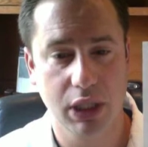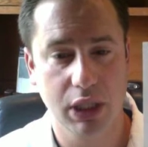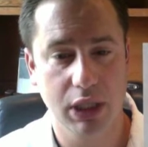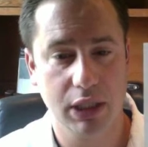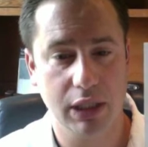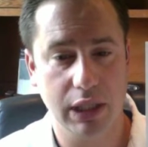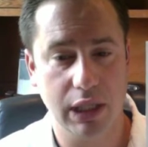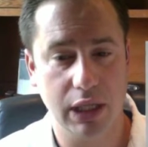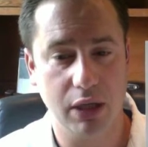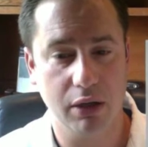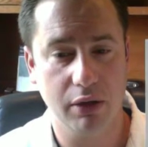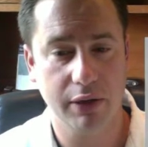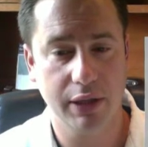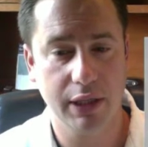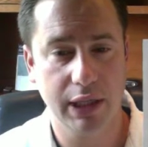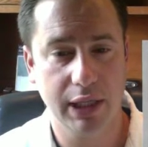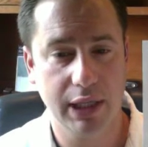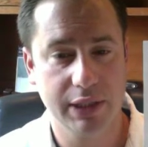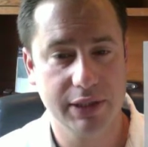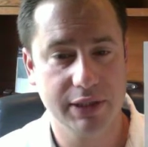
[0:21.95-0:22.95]
Now,
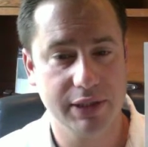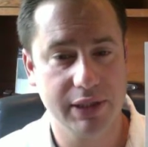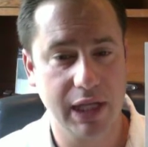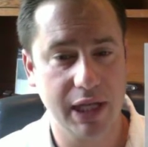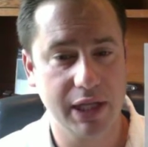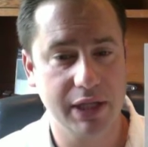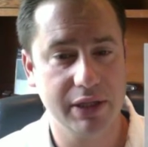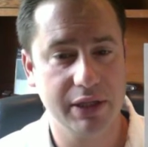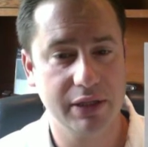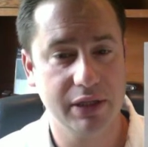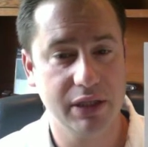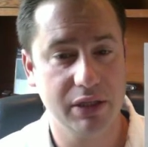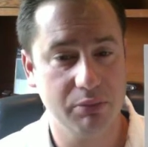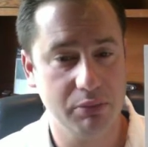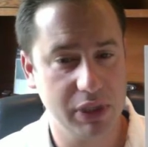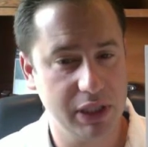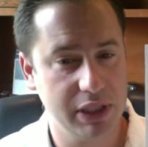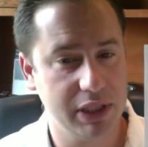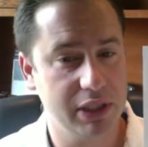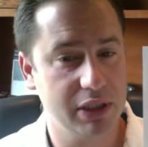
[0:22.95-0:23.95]
it's not the
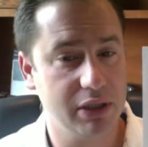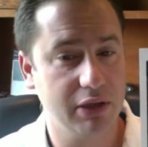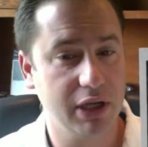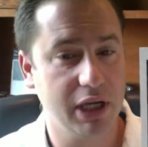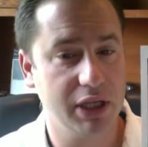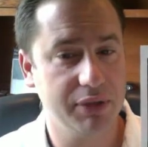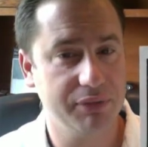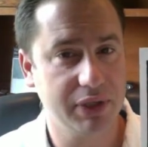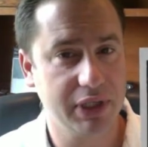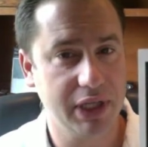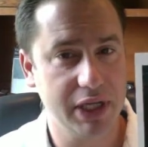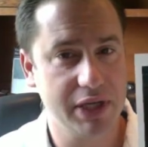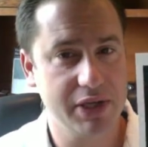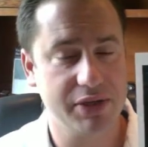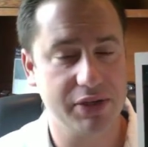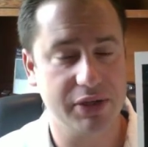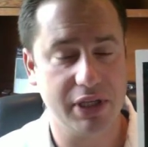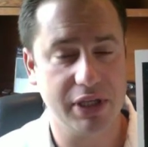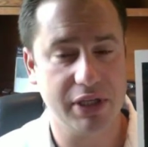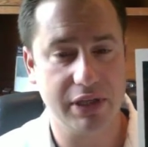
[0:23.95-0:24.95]
immediate gratification
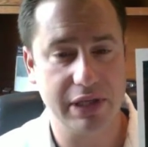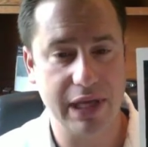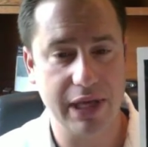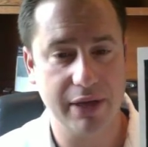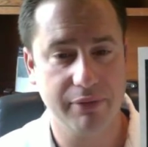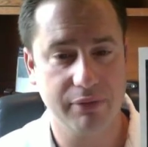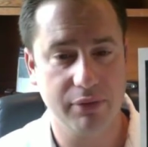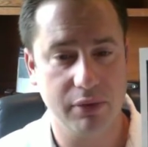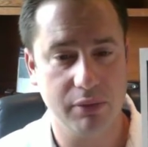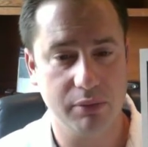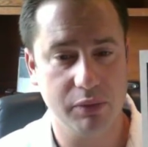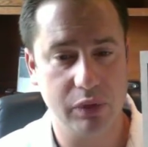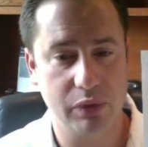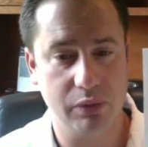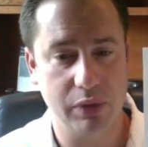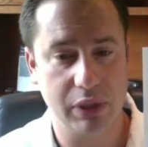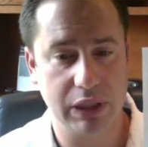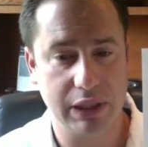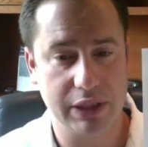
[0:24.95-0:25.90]
that you get from doing